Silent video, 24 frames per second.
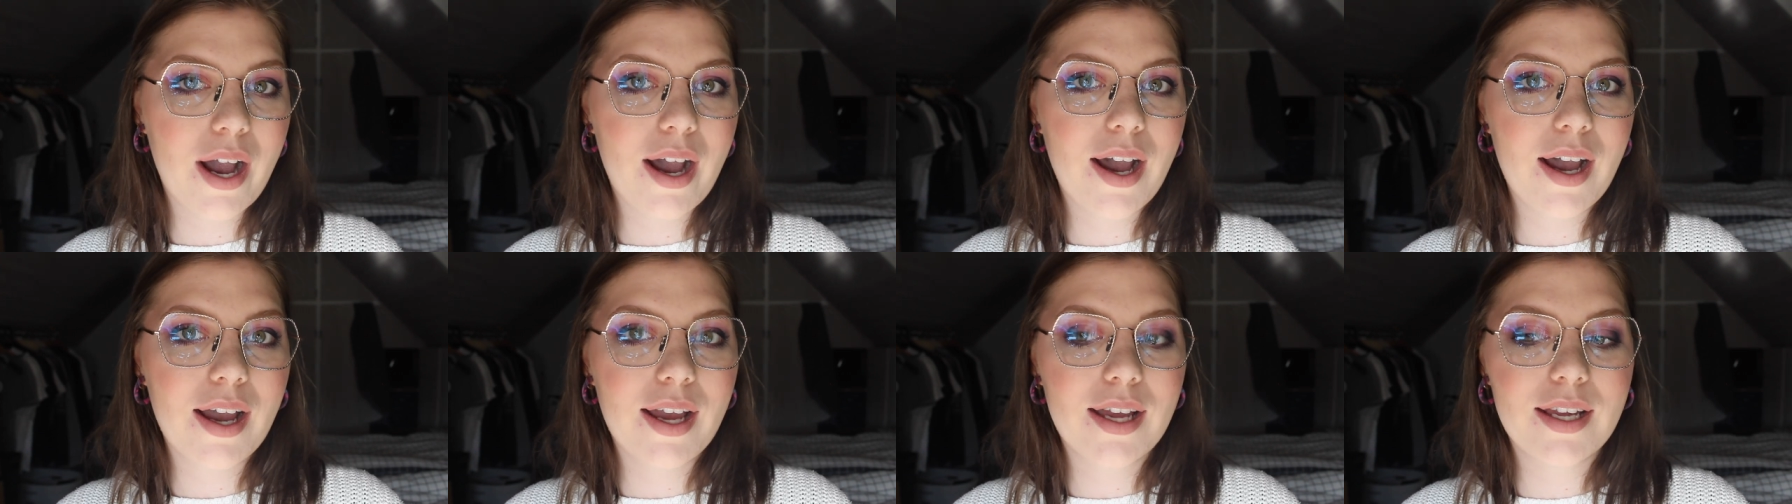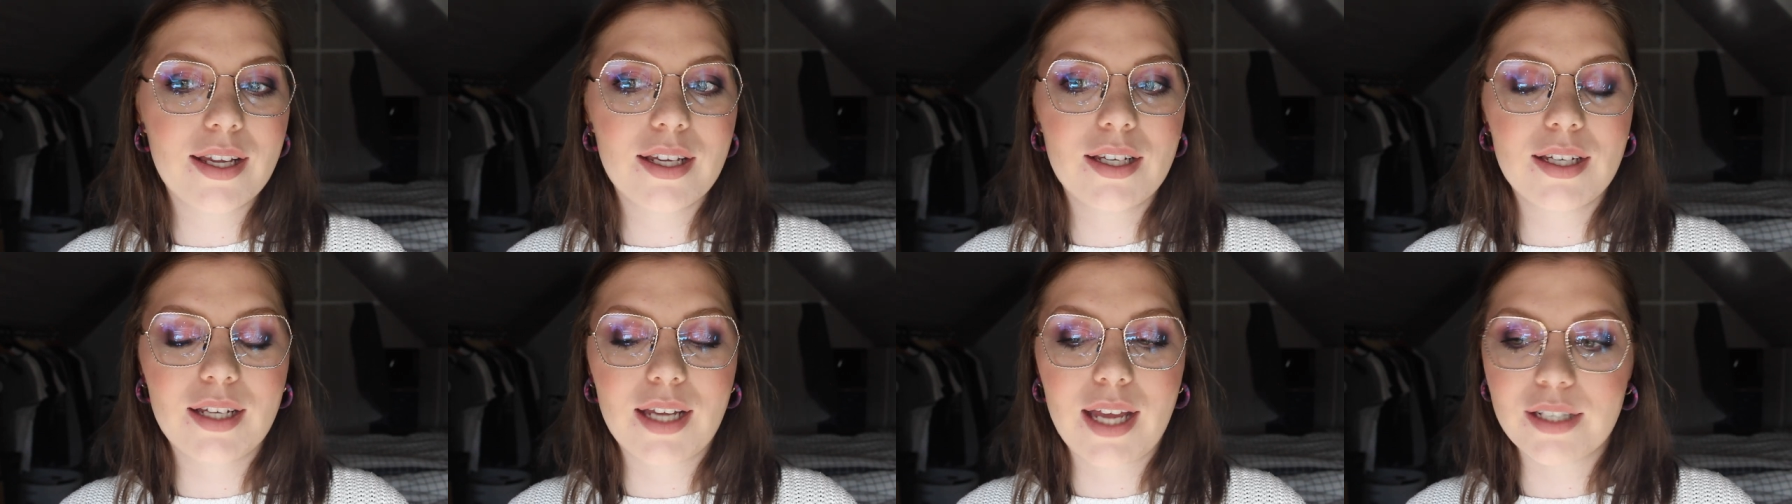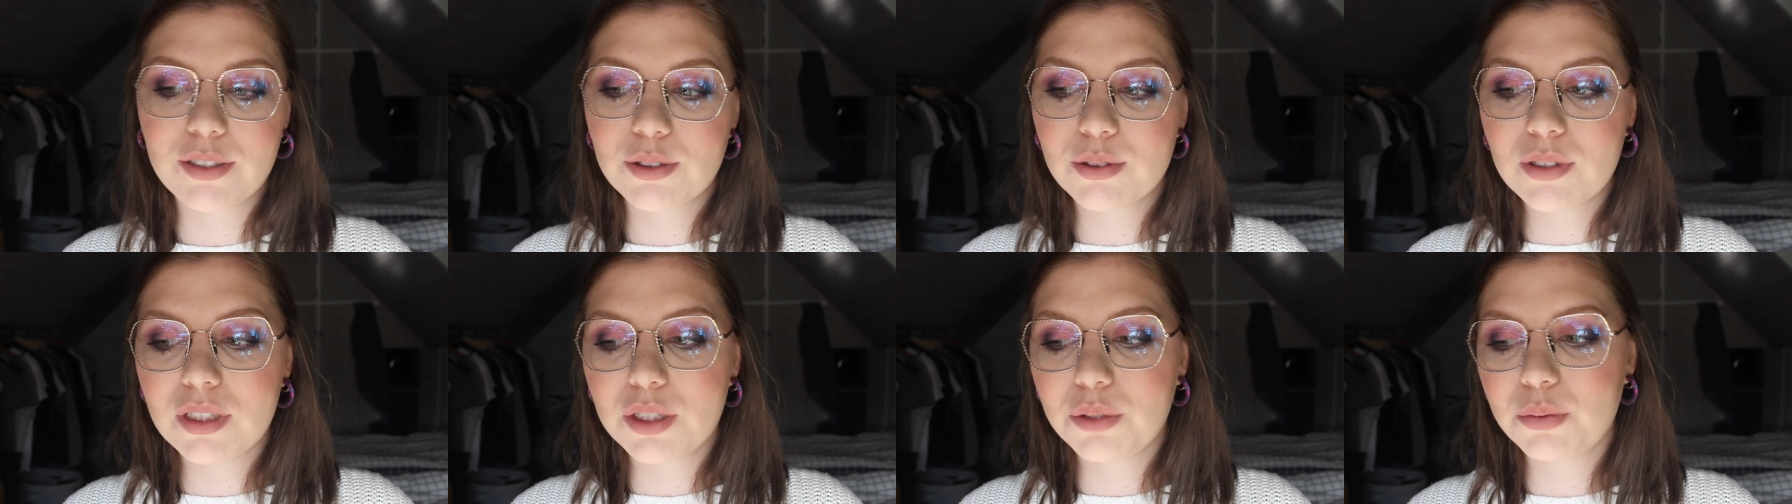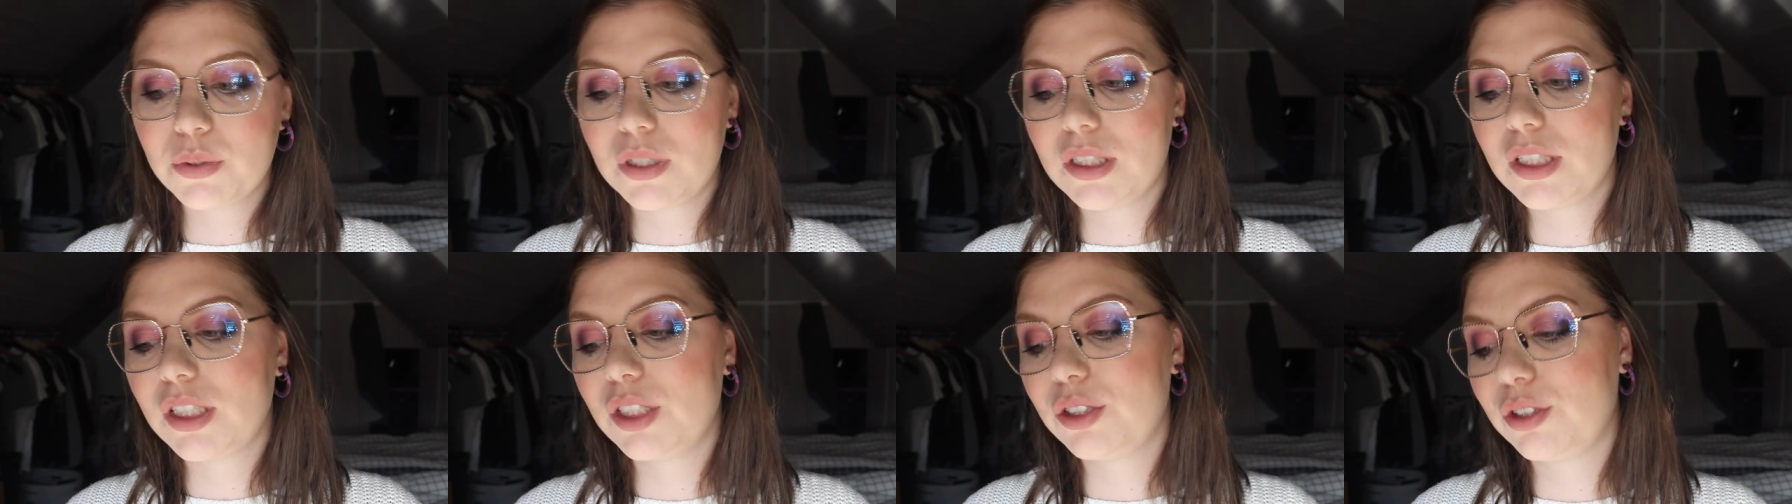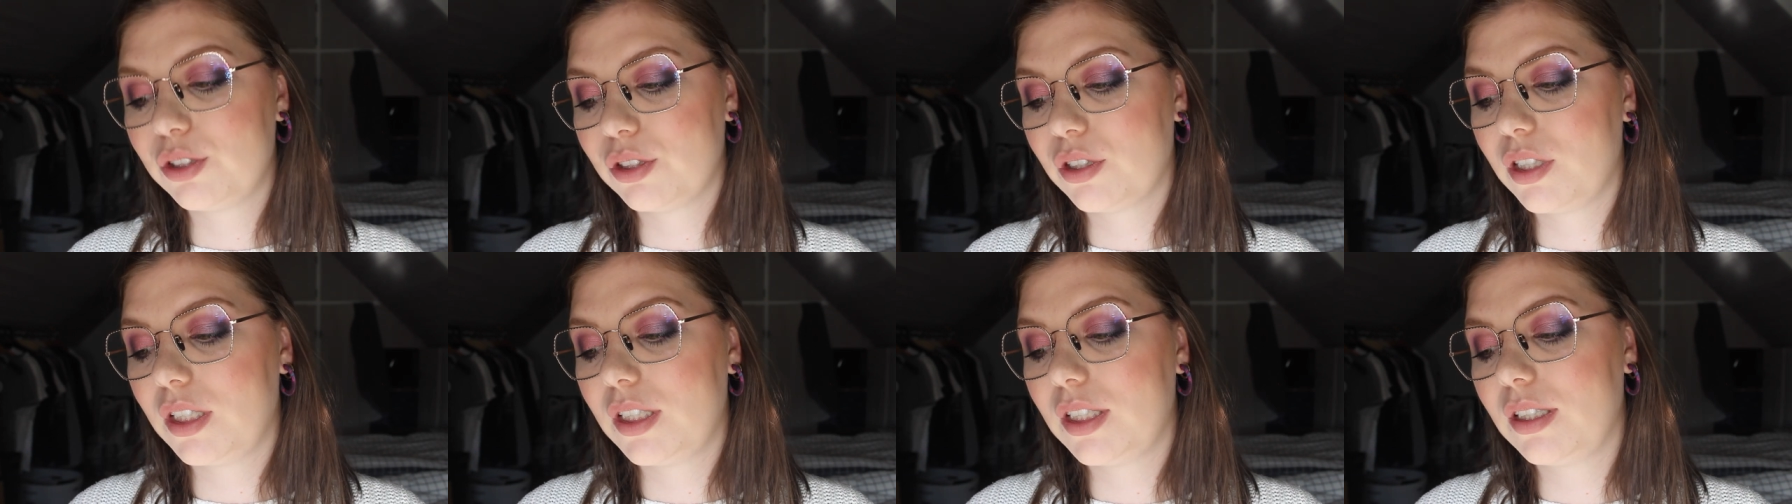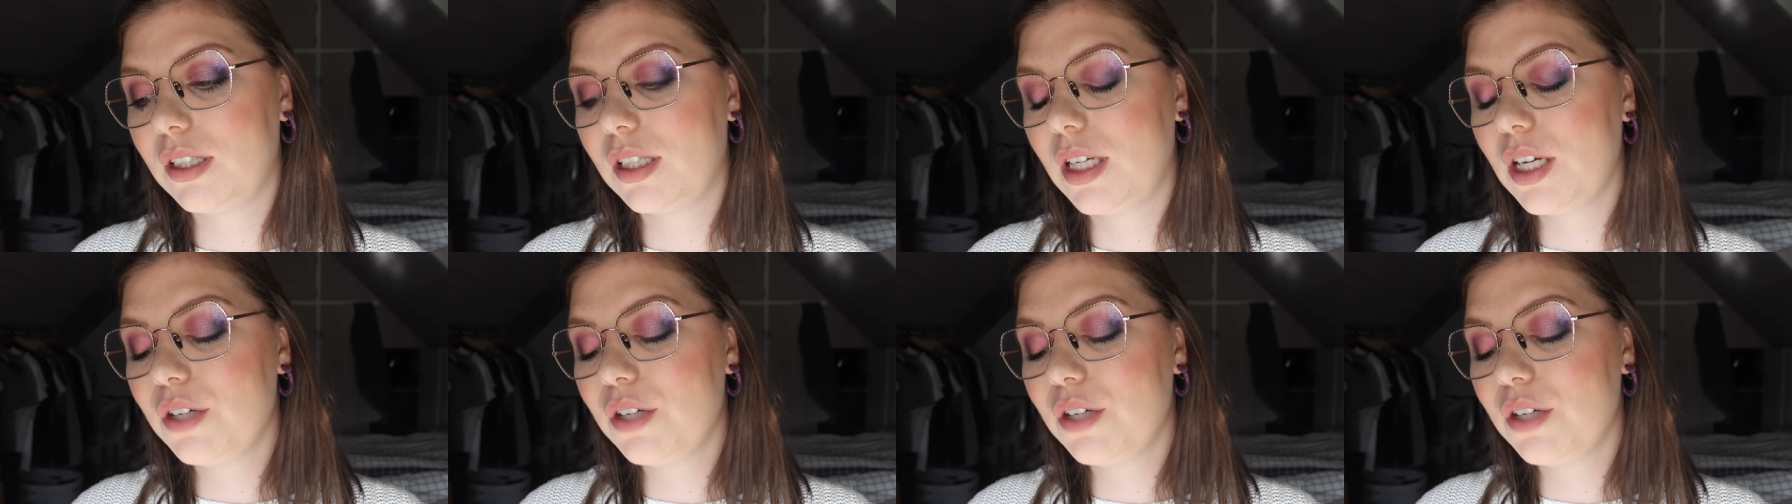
I actually really enjoyed it.